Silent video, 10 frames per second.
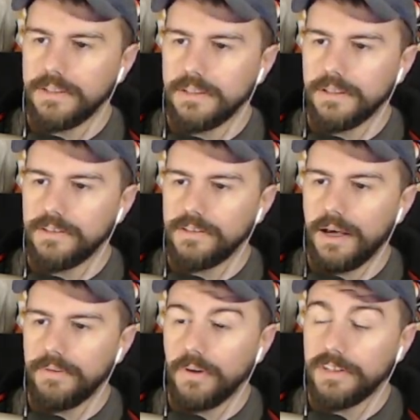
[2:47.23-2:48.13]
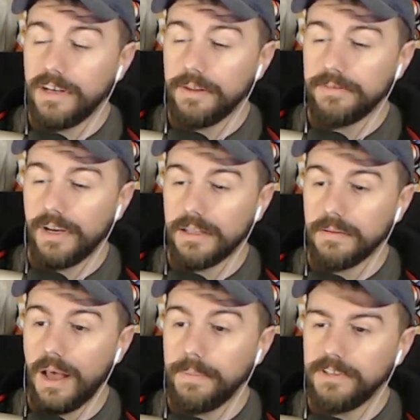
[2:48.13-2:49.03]
in the south, on the south side of
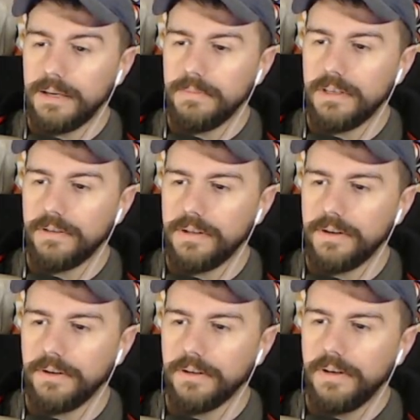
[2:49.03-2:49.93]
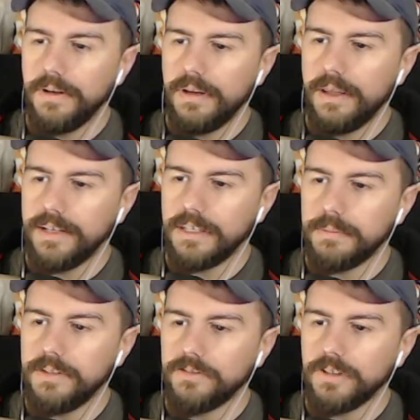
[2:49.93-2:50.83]
the map. Same deal here,
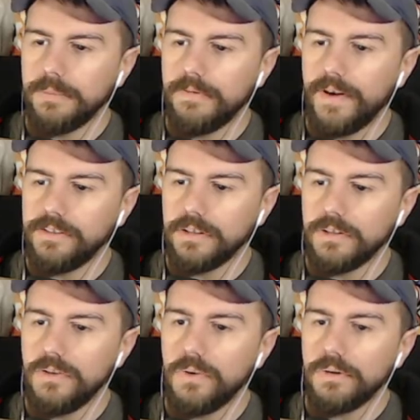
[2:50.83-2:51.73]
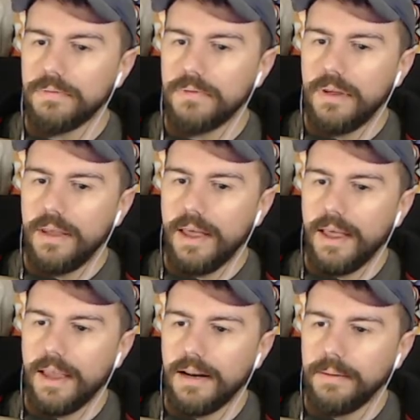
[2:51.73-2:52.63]
except these are going to be facing north,
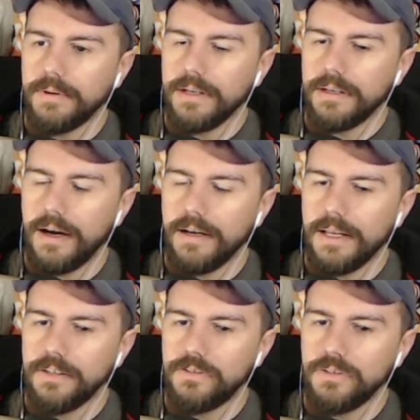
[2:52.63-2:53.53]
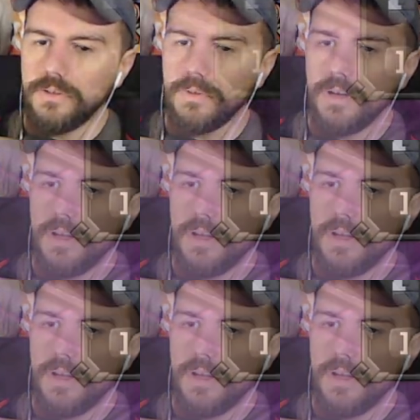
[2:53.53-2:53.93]
and I'm going to cut into